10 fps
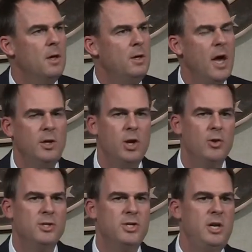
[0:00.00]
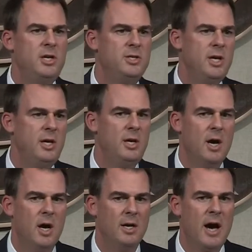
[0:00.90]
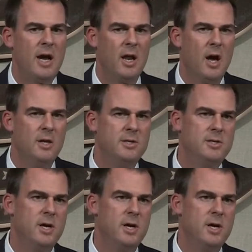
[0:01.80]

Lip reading: Yeah, you know, the CDC guidelines